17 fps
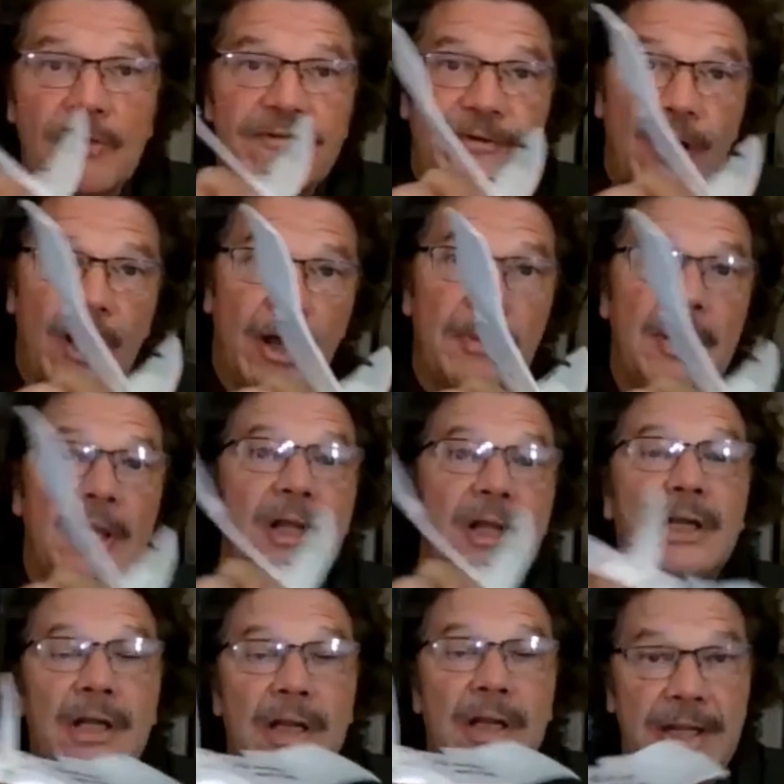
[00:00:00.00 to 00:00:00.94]
from
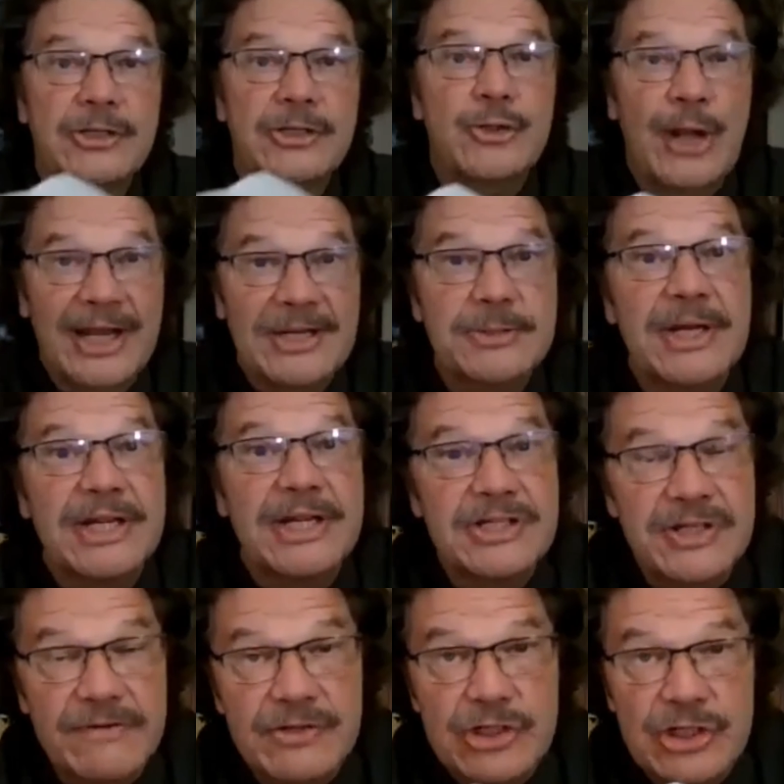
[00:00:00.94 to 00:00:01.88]
the
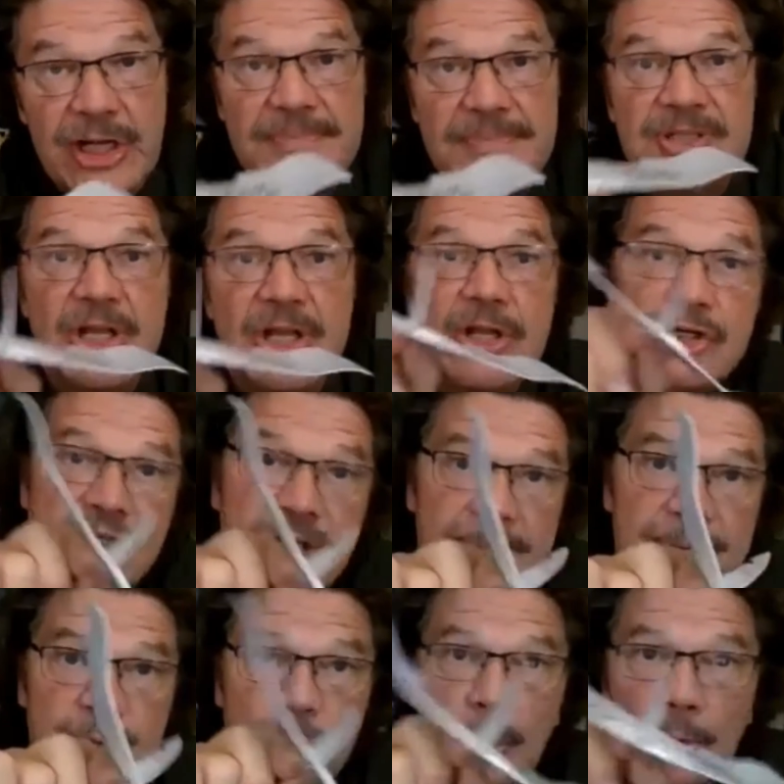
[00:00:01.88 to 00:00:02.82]
transportation of ships.
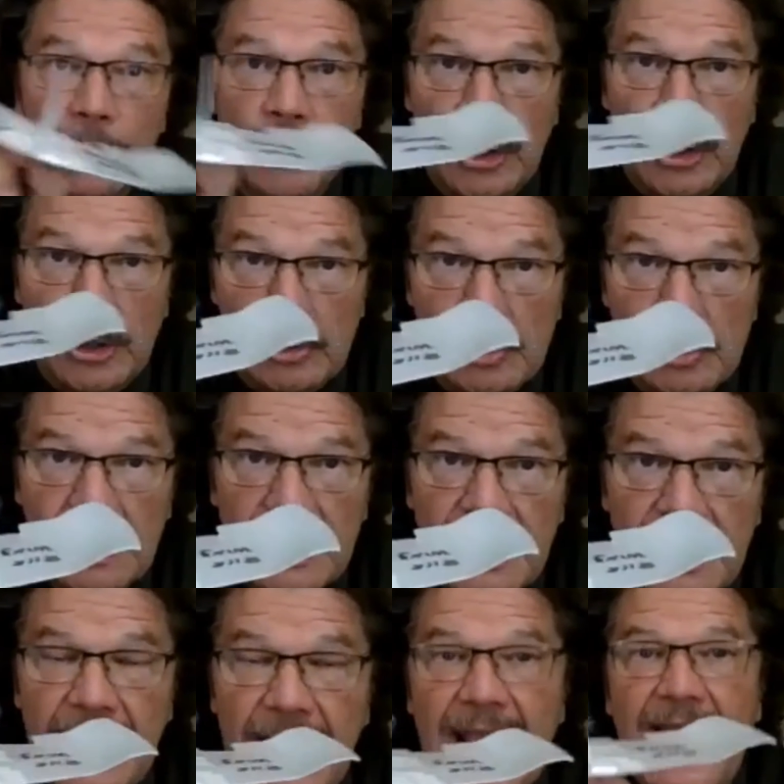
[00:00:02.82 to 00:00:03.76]
Ships will roll.
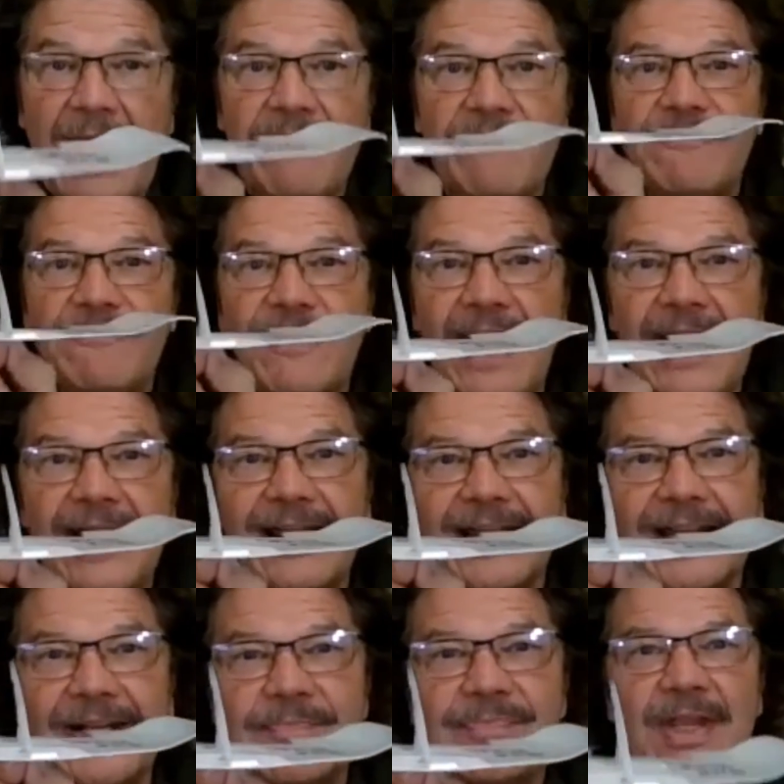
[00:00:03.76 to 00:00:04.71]
And
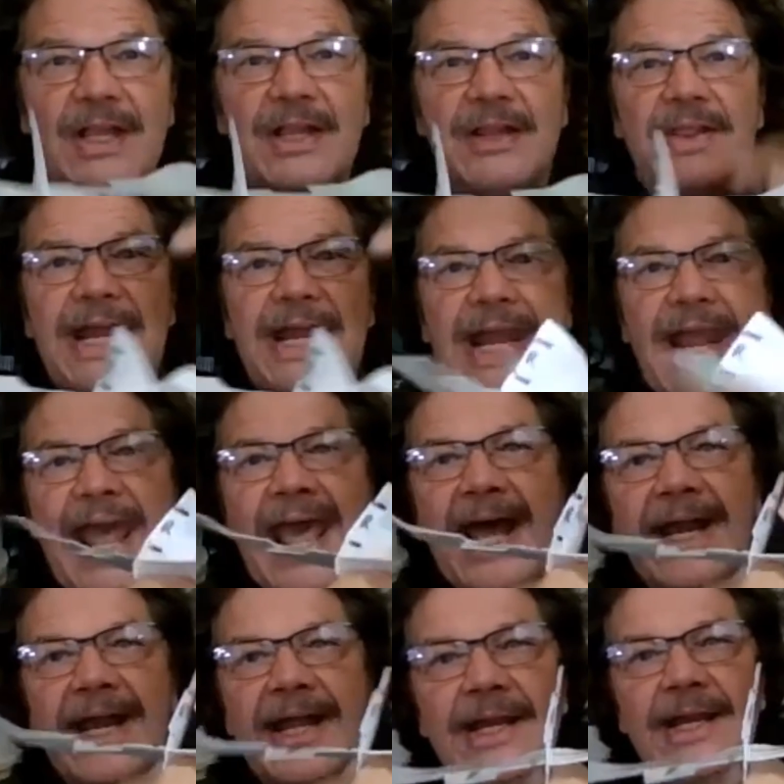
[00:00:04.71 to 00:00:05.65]
finally, they
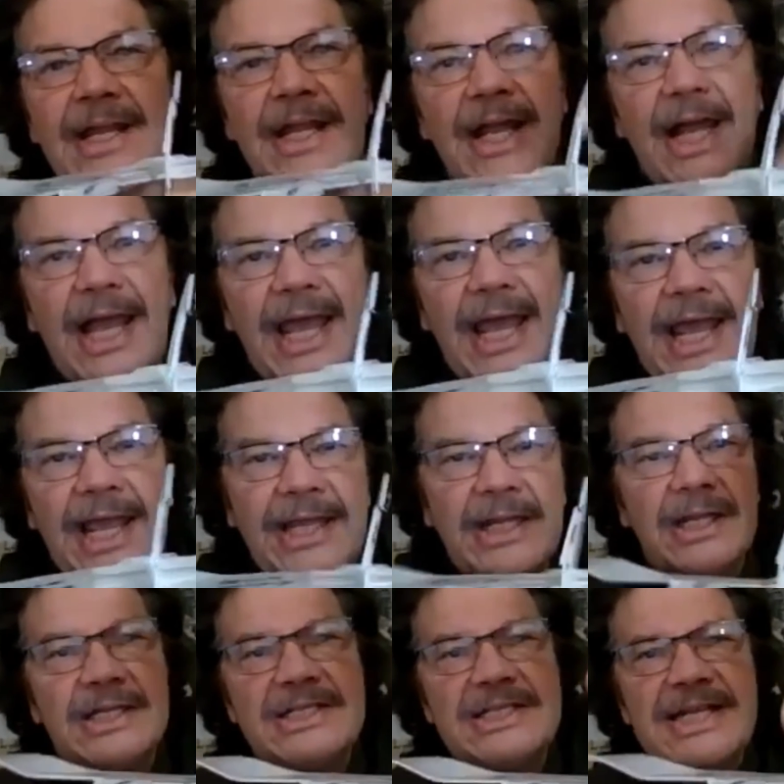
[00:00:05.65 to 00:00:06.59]
added a
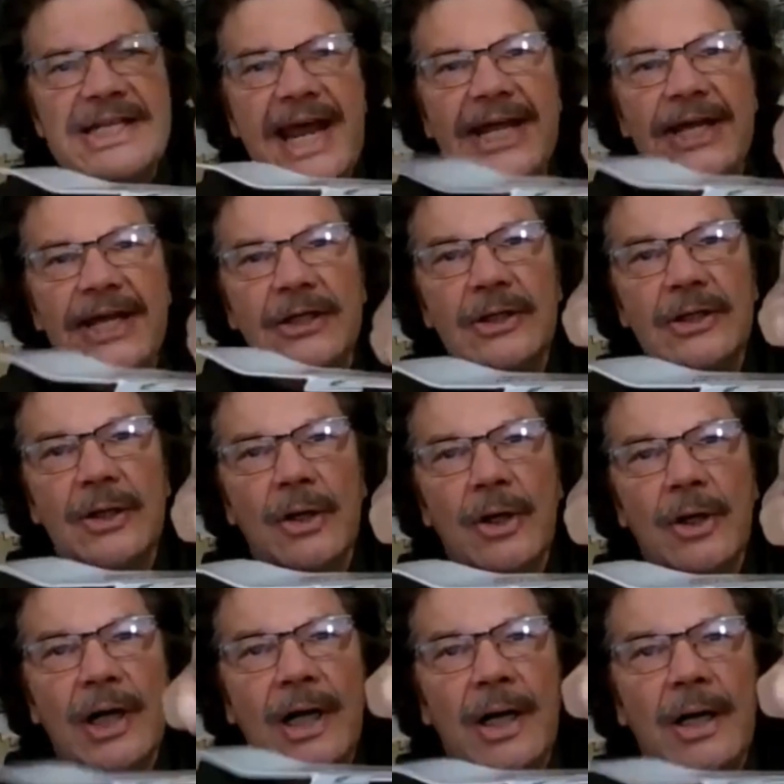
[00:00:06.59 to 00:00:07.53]
tail or
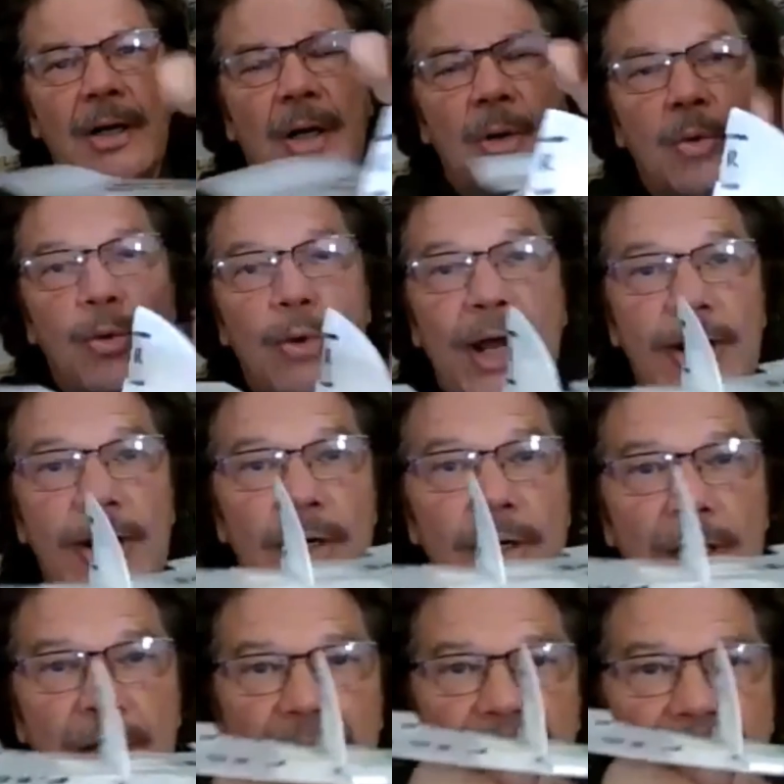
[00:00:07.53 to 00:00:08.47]
a rudder,
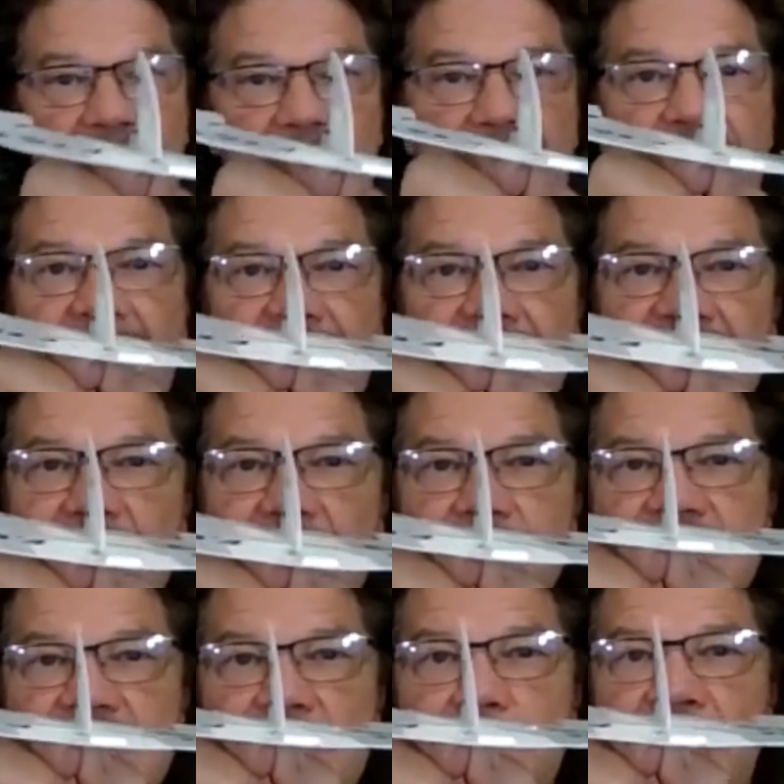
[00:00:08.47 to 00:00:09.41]
and that keeps
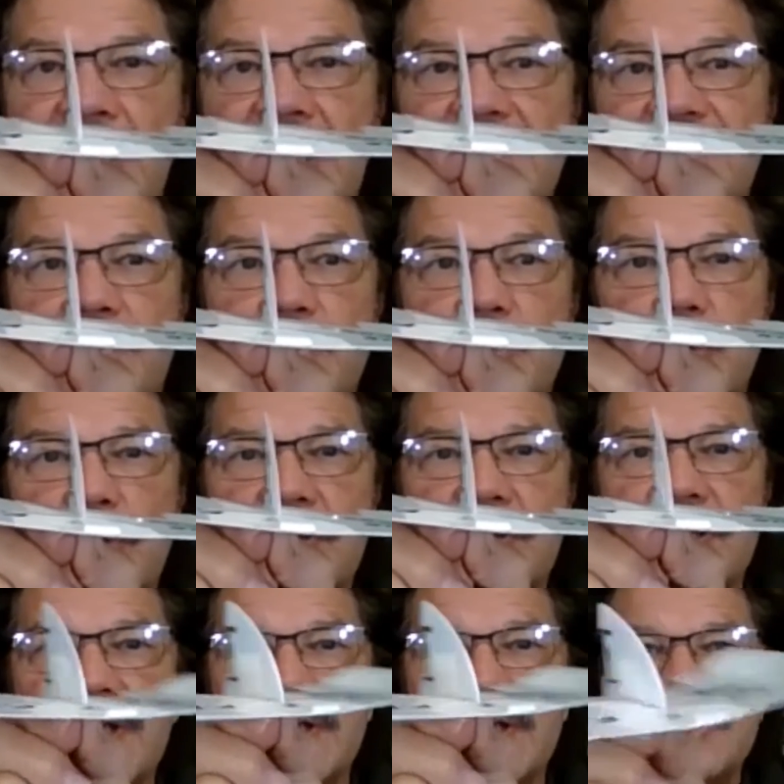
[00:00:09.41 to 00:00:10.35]
the plane from doing
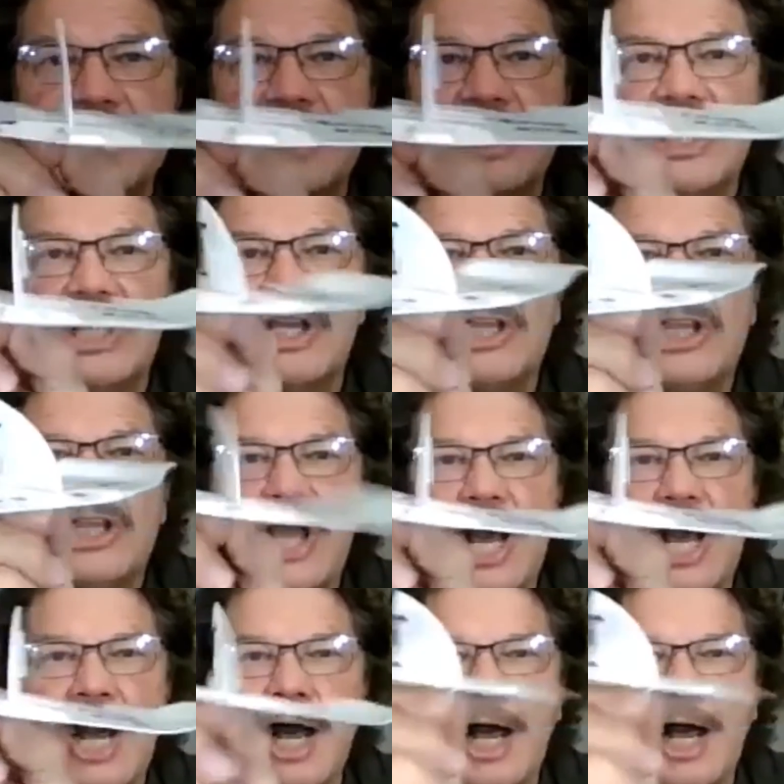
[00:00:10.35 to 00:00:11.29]
this,
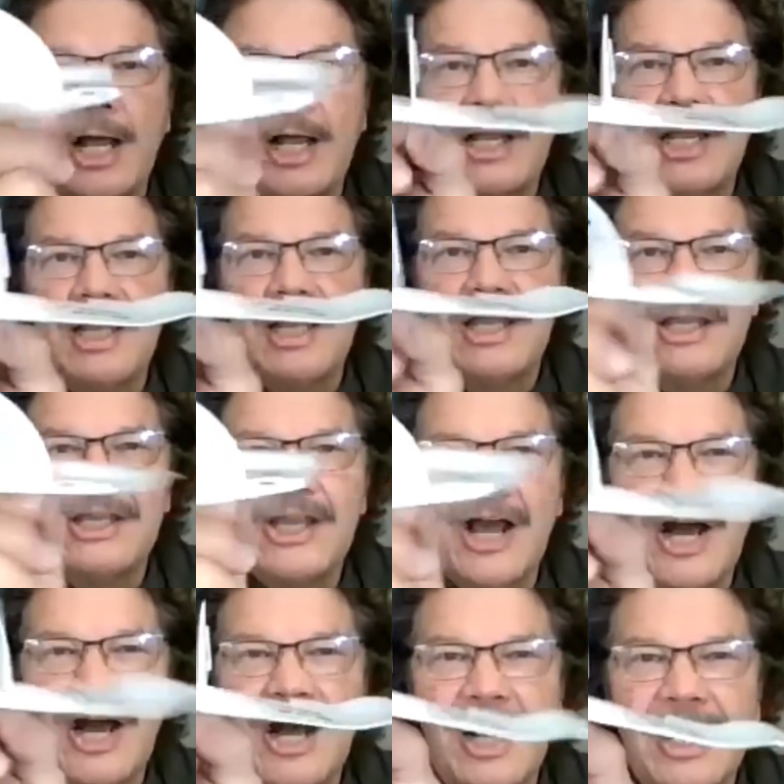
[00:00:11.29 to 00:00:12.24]
yaw,
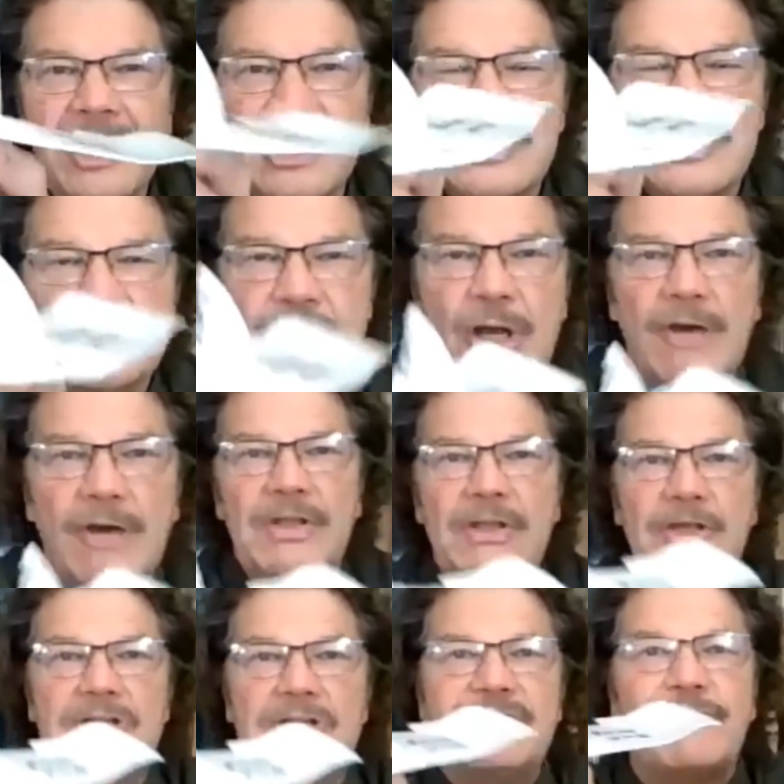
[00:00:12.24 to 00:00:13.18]
yaw. So if you
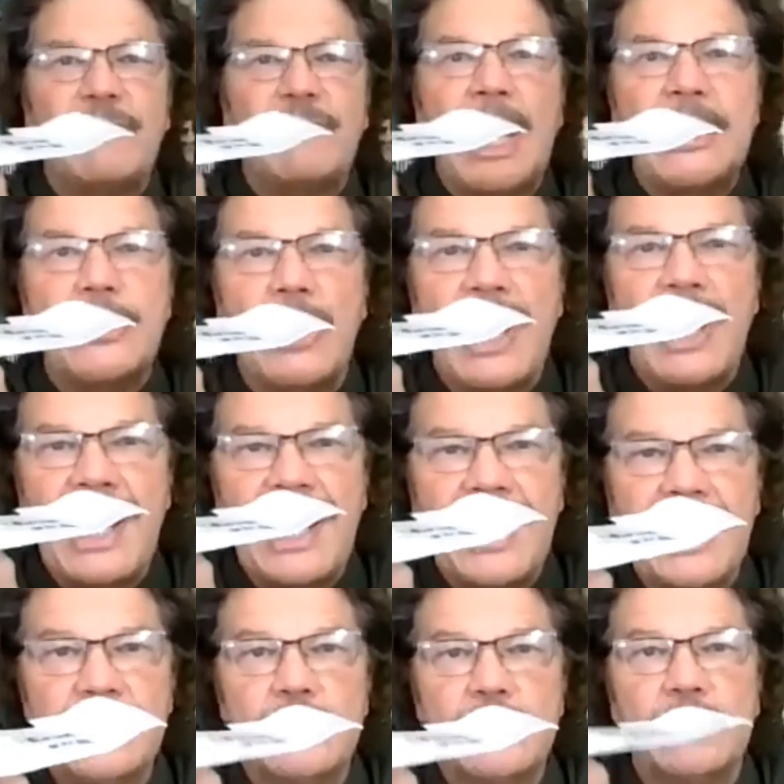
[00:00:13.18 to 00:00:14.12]
could fly your
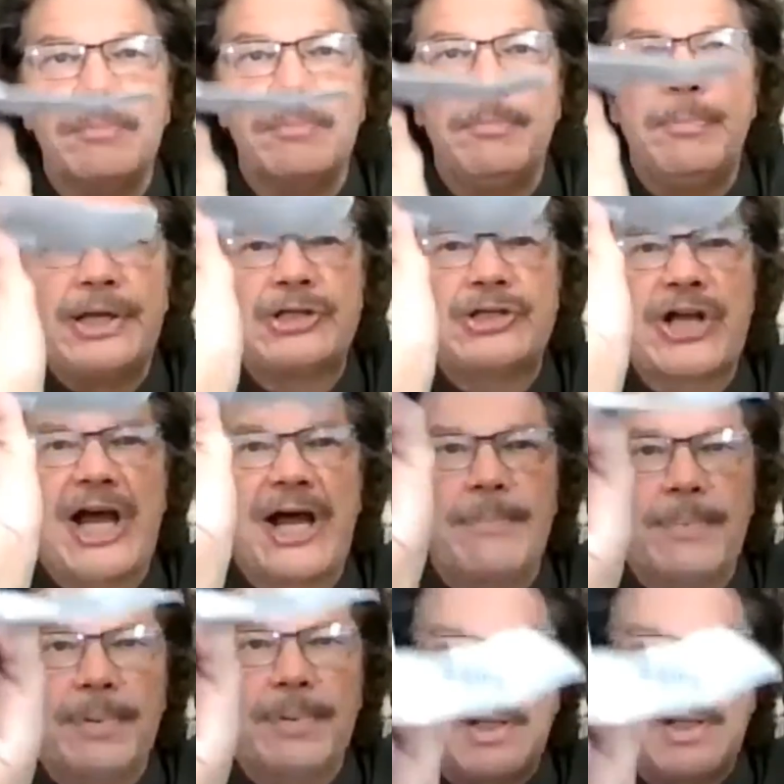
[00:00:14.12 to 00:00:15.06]
hand, you can pitch up,